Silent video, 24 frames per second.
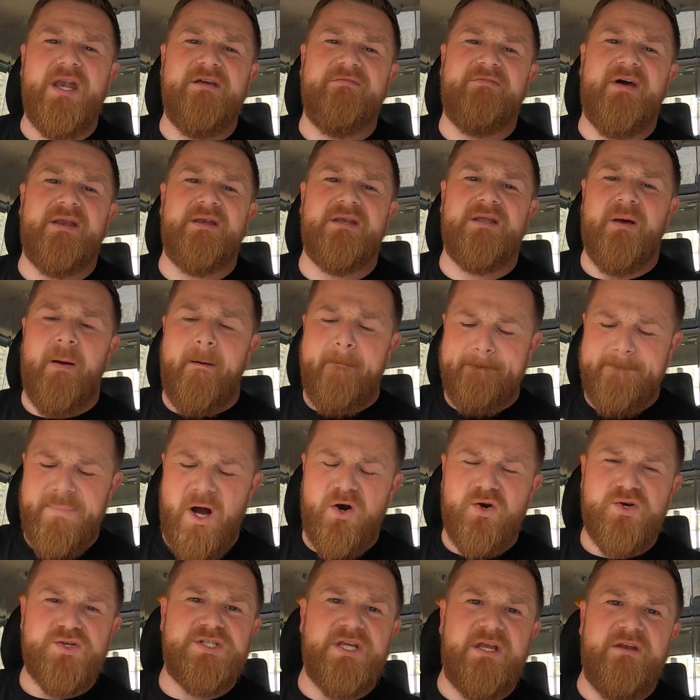event,
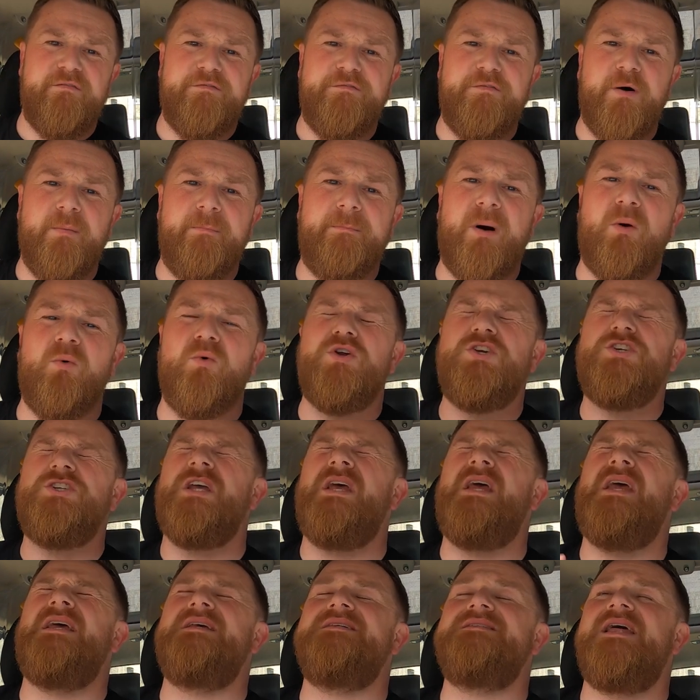boxing, football,
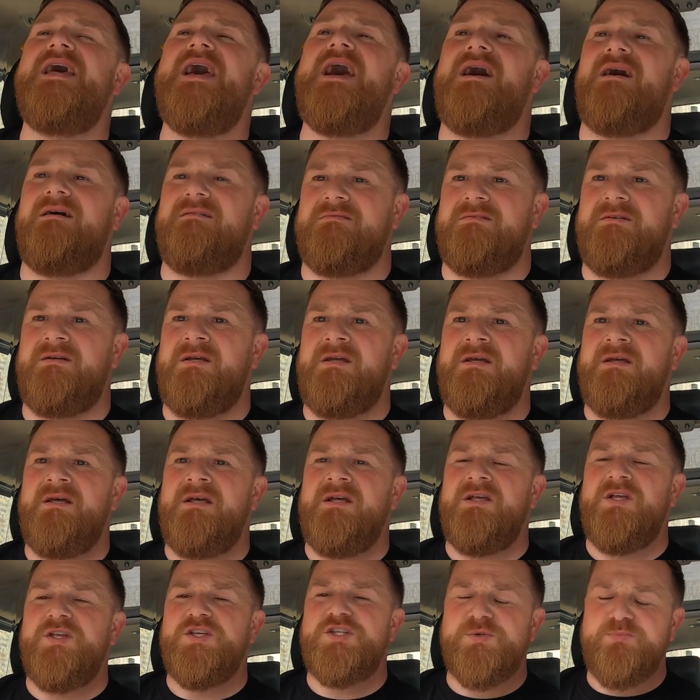she is there.
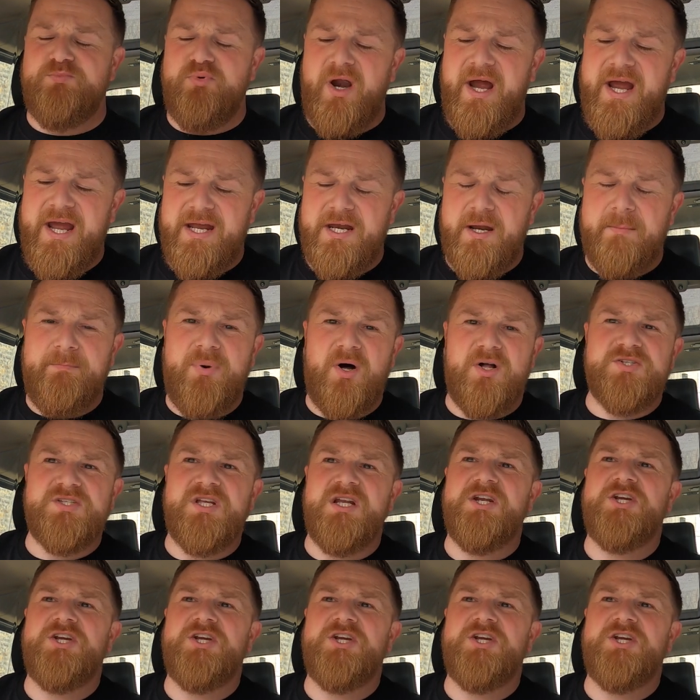Spraying a bottle